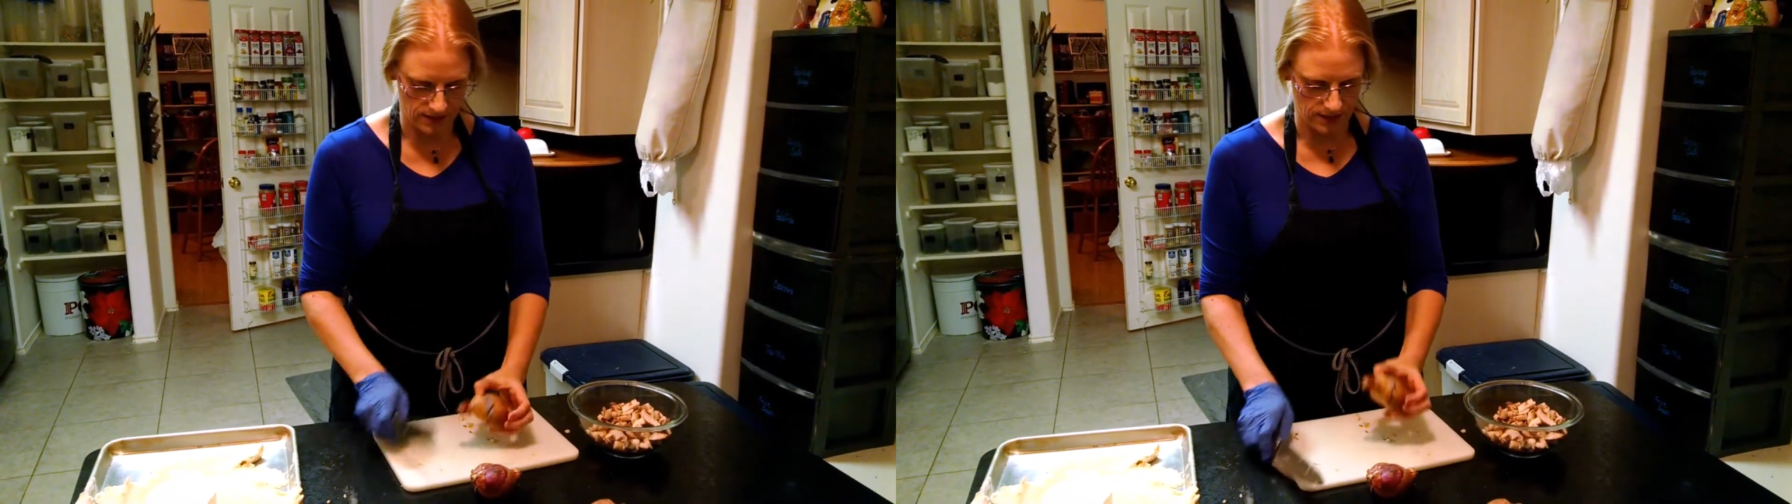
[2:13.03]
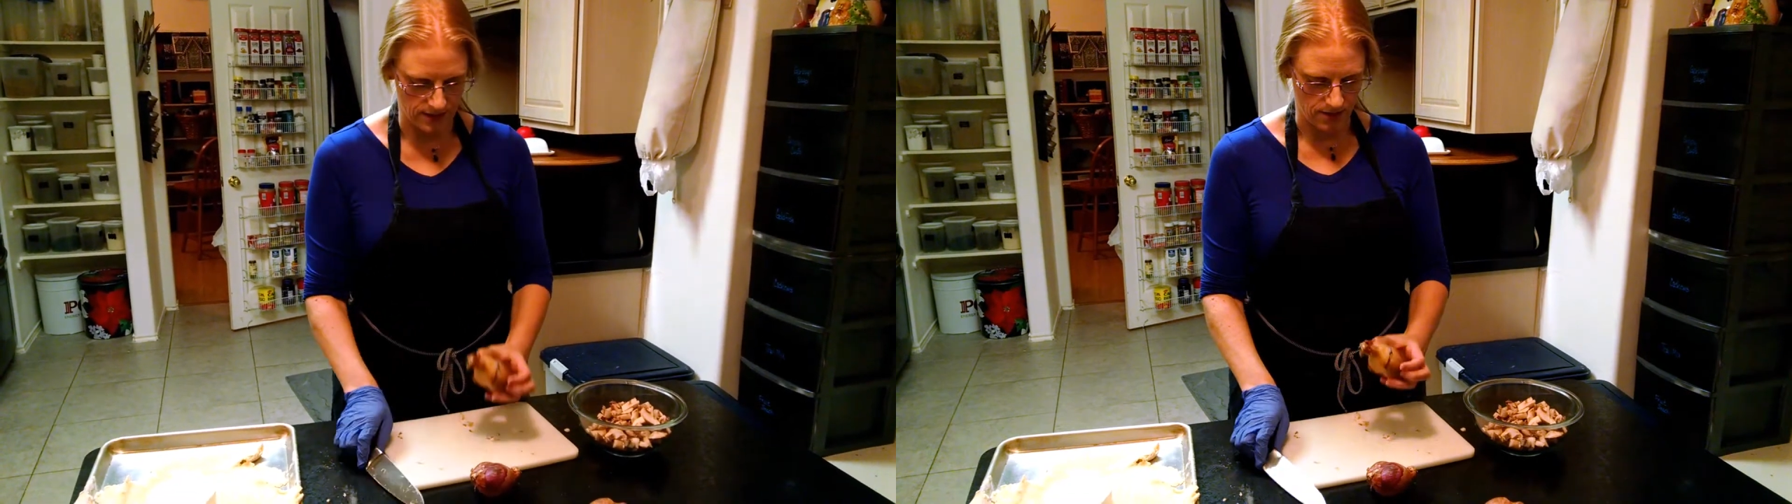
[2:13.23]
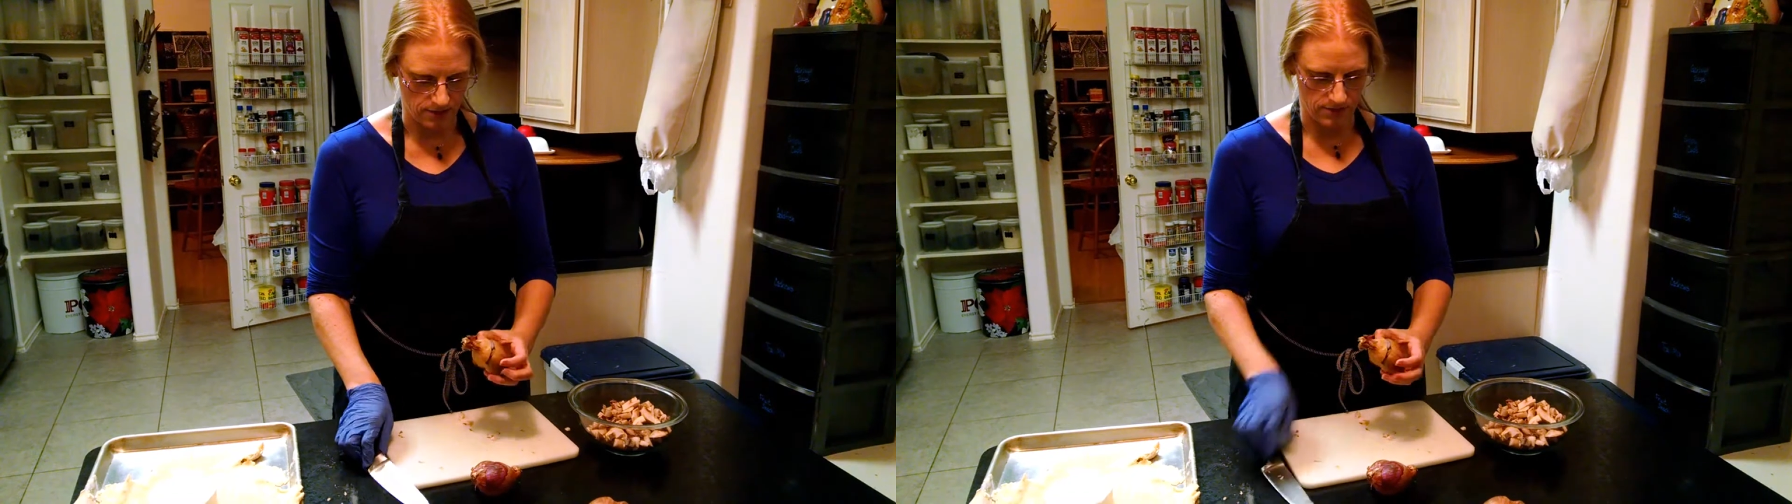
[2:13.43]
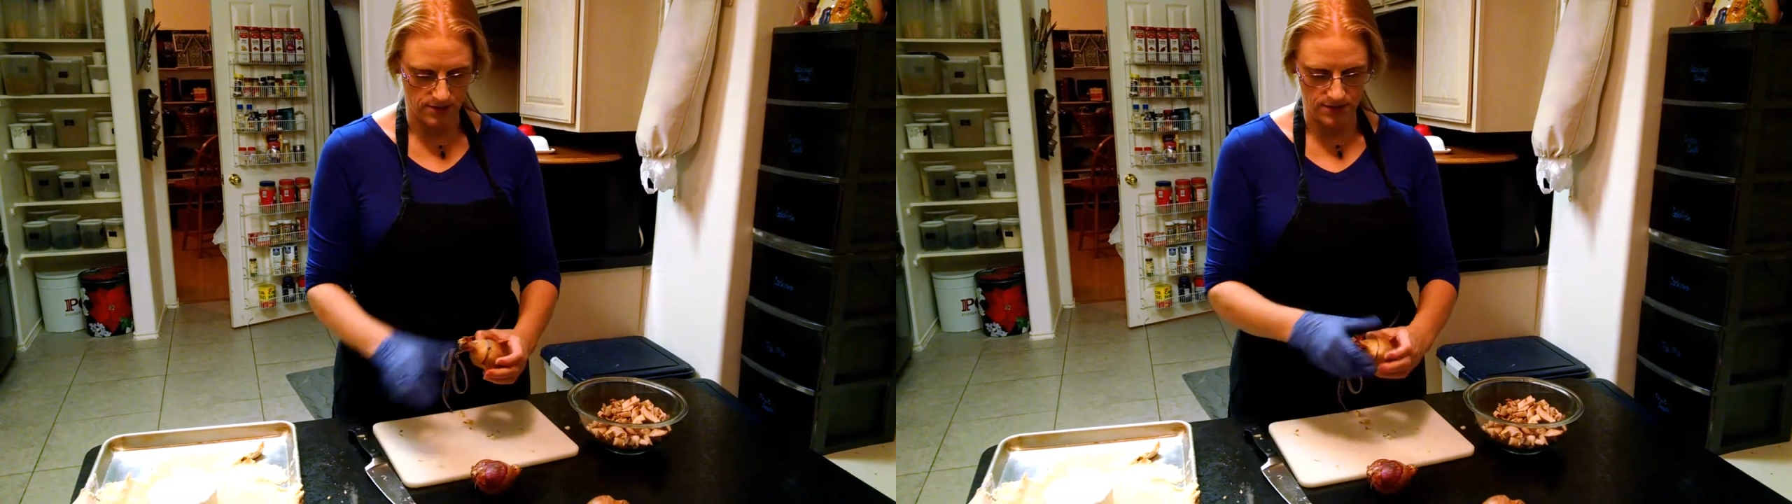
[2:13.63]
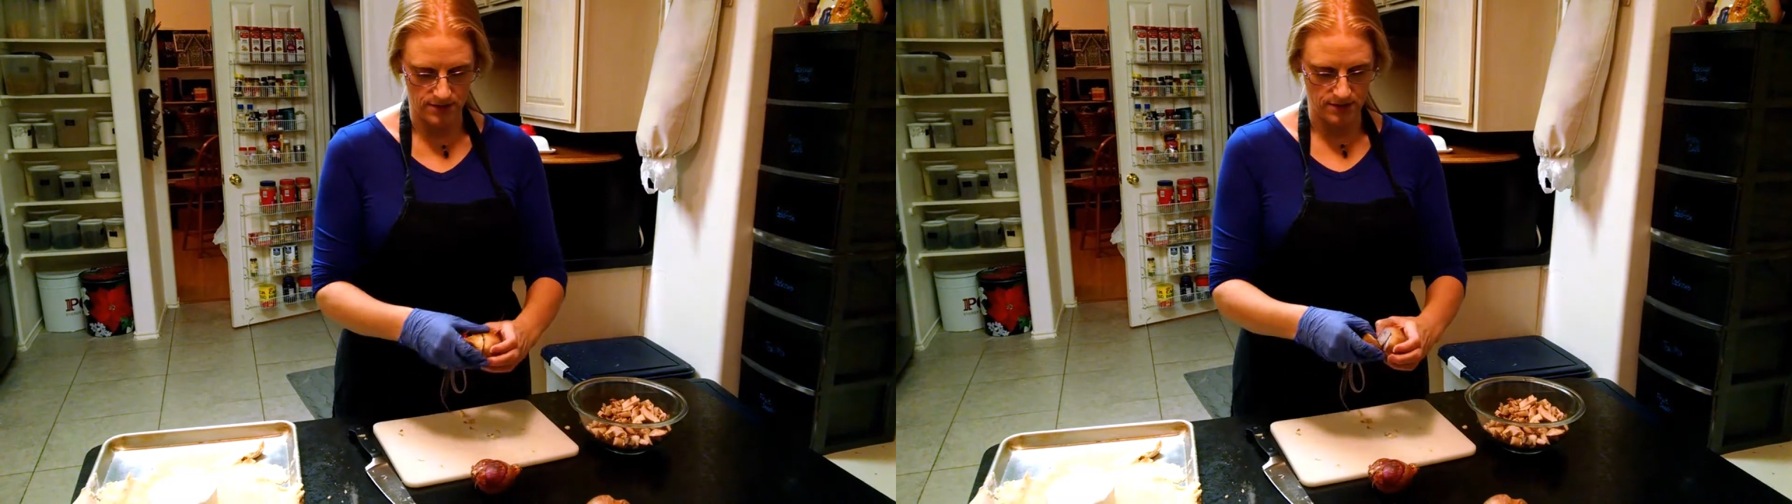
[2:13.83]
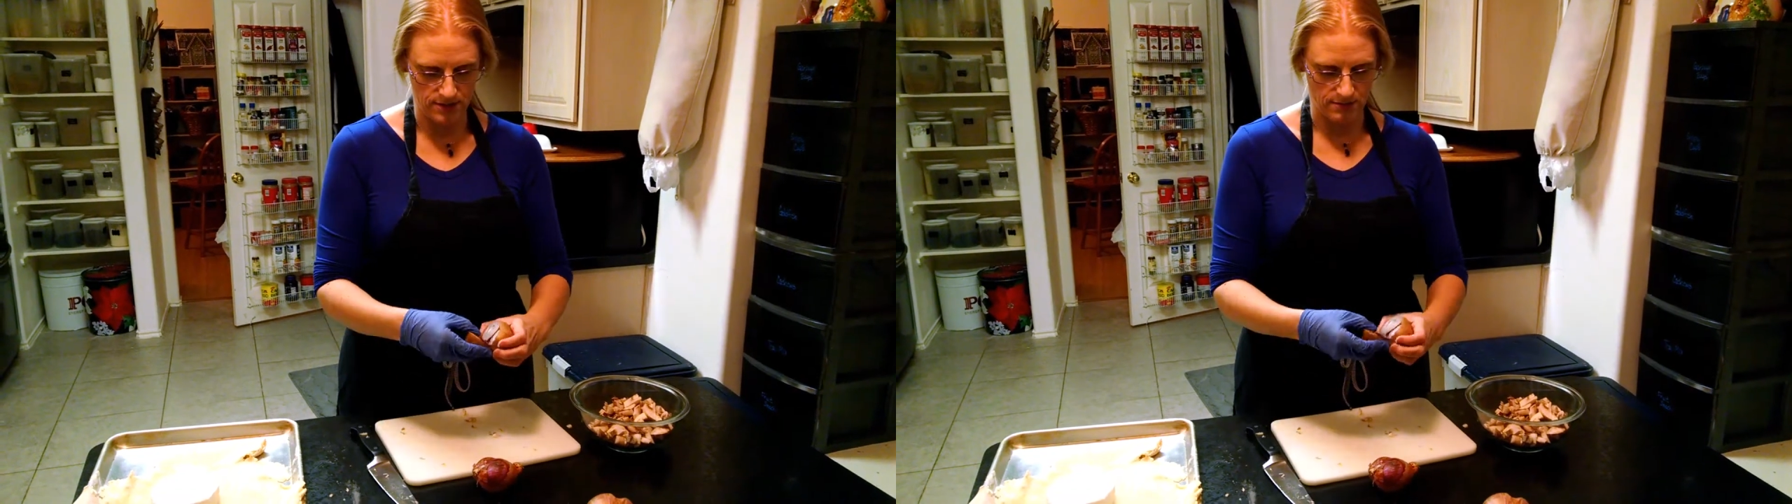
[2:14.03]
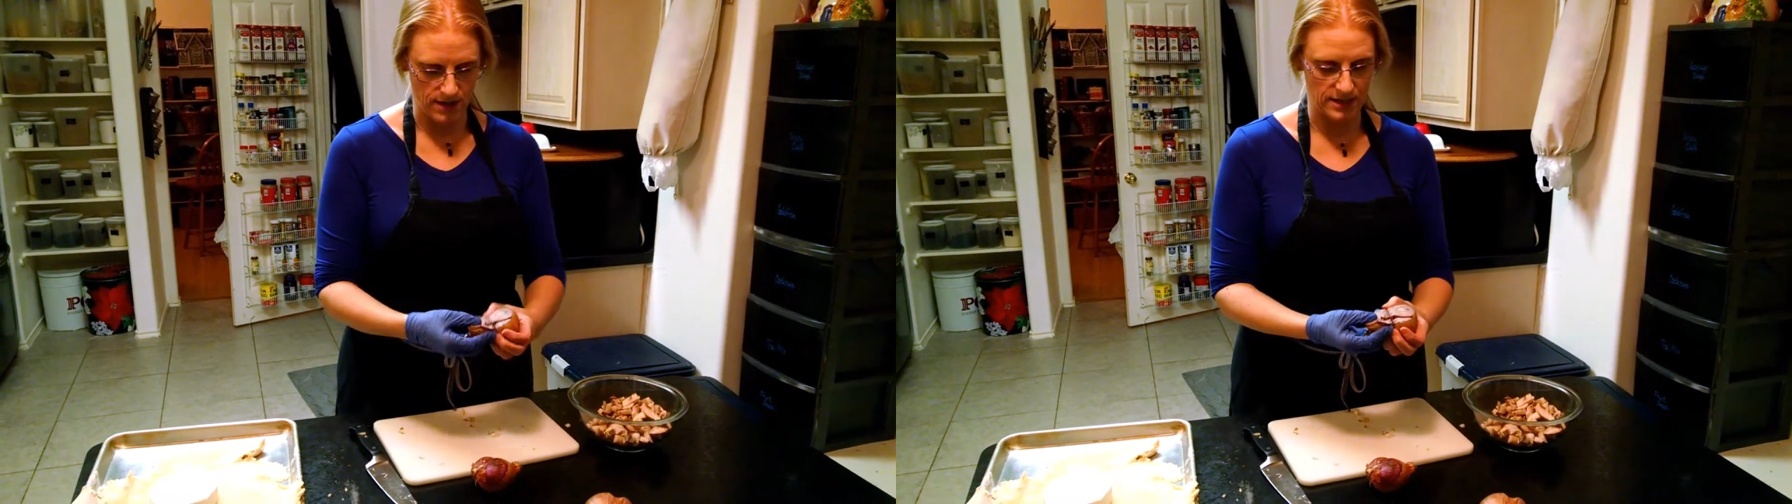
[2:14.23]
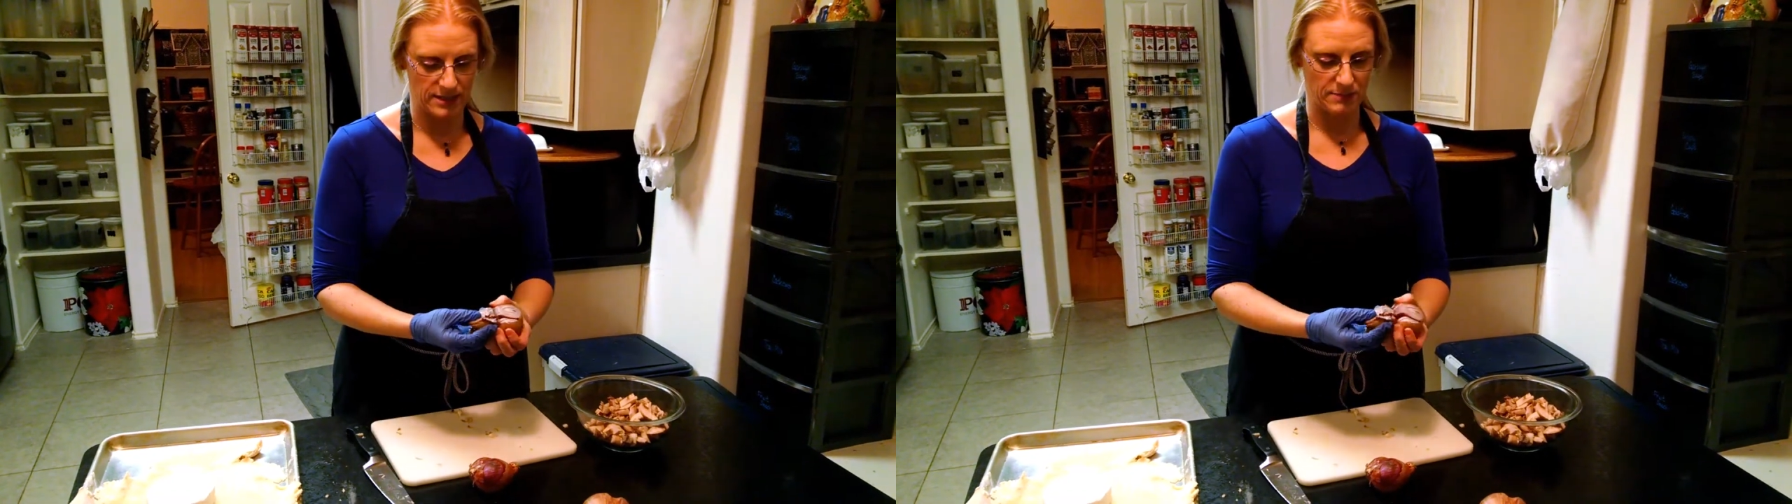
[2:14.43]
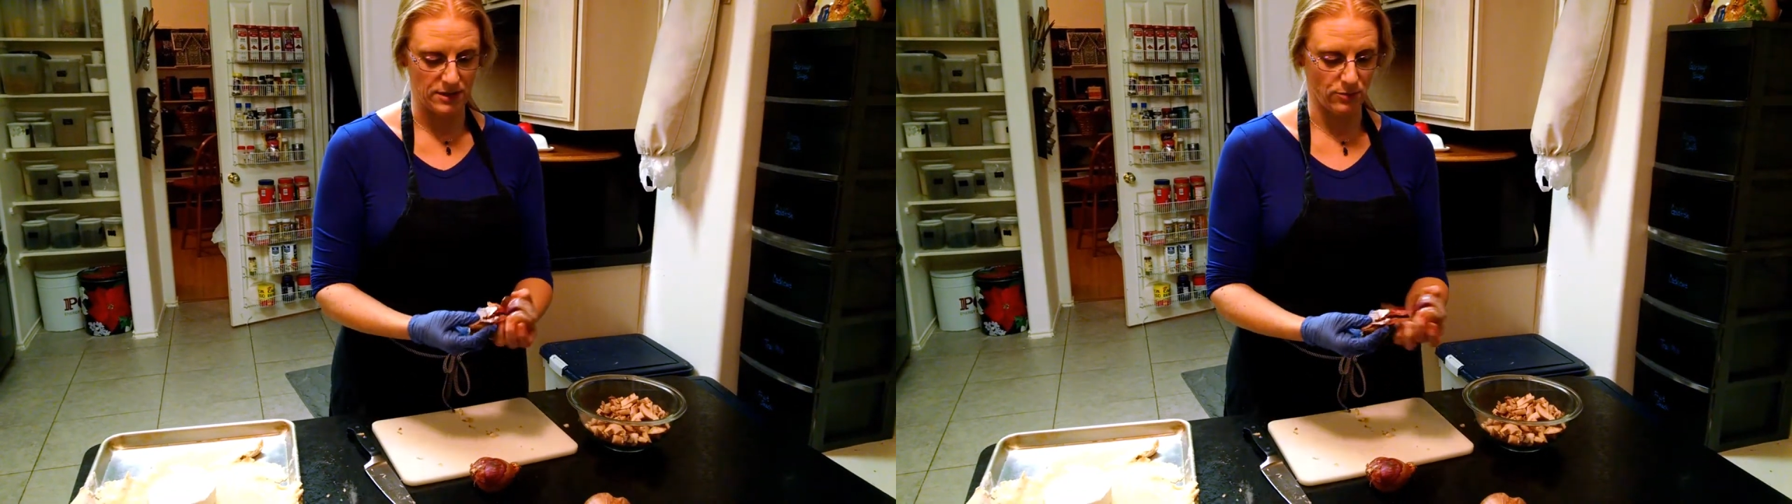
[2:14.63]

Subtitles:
So my husband